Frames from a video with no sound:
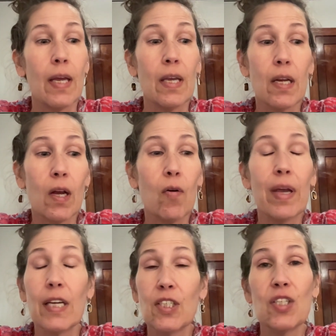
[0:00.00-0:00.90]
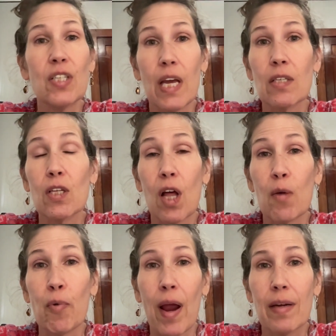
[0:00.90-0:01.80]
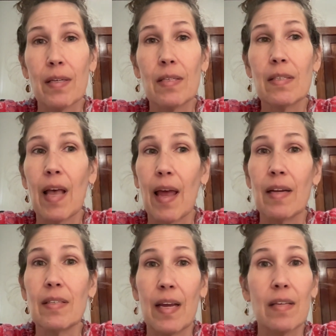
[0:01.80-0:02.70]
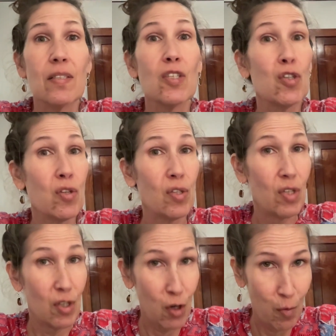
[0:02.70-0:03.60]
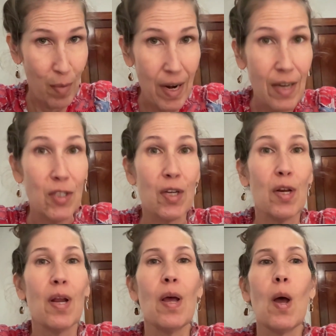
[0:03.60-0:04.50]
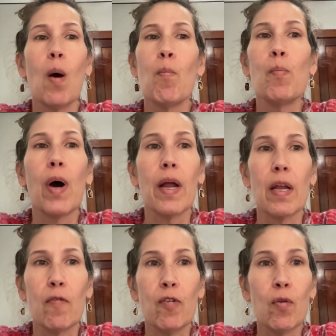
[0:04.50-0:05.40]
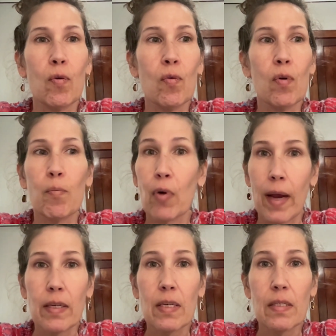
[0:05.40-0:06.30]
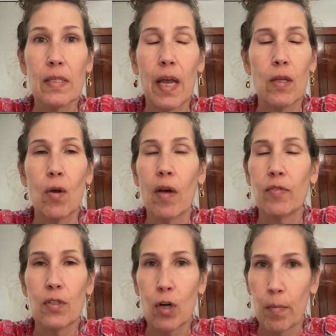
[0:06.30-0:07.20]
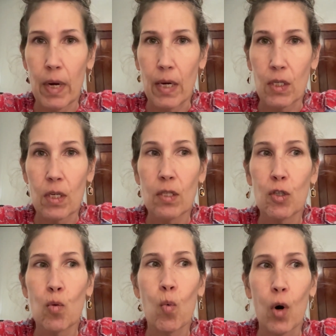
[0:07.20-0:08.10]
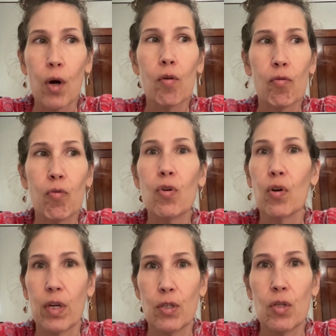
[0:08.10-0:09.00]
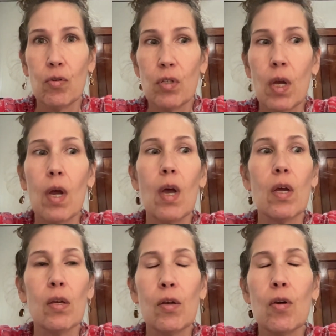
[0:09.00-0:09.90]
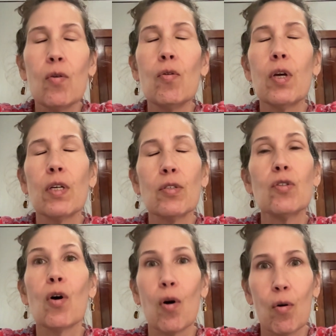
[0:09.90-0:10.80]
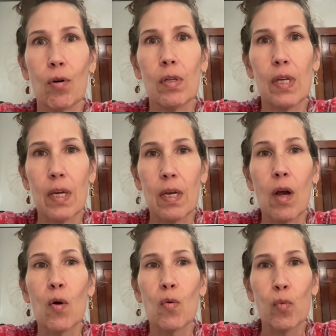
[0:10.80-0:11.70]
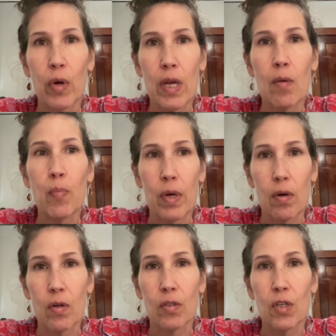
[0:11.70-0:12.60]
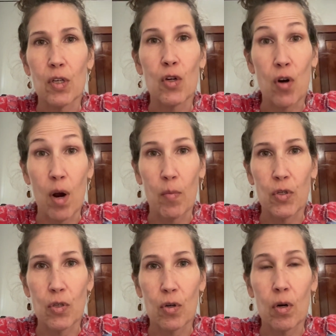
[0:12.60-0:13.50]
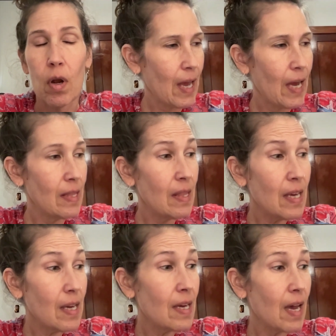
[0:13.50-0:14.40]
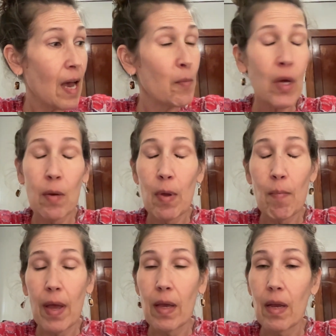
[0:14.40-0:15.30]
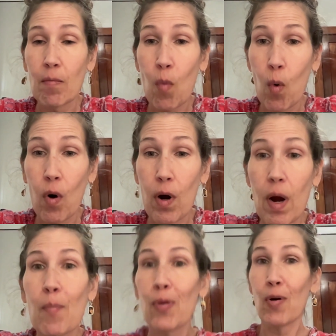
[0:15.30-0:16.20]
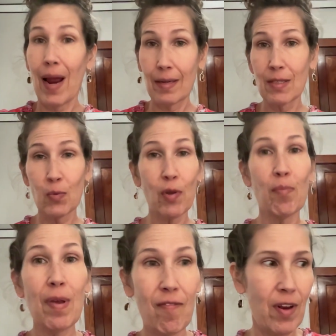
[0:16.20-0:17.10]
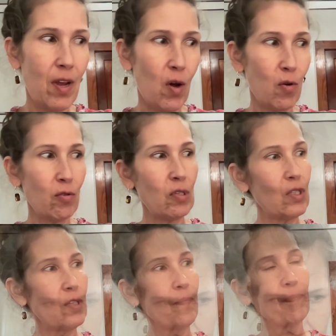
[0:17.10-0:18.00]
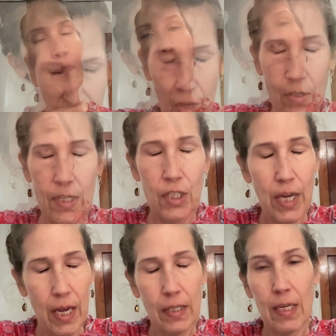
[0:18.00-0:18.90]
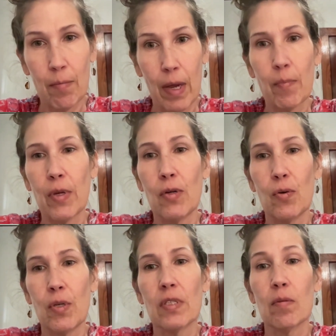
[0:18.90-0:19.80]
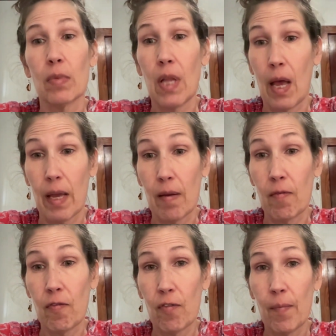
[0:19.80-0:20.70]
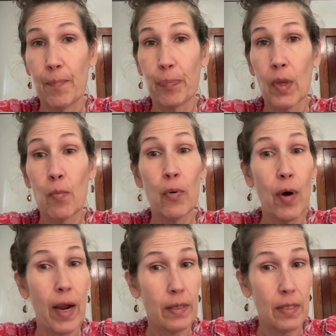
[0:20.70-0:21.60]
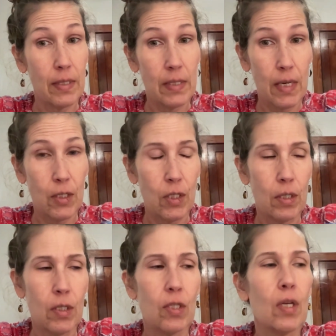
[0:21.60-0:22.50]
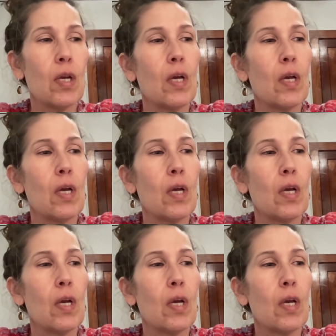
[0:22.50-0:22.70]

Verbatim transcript: you know it just takes a lot of practice and it takes determination but if you practice and you have determination to work through your issues you can totally rebuild your embouchure i think i'm going to be making more practice with me videos there's a chance i might be doing some live practice sessions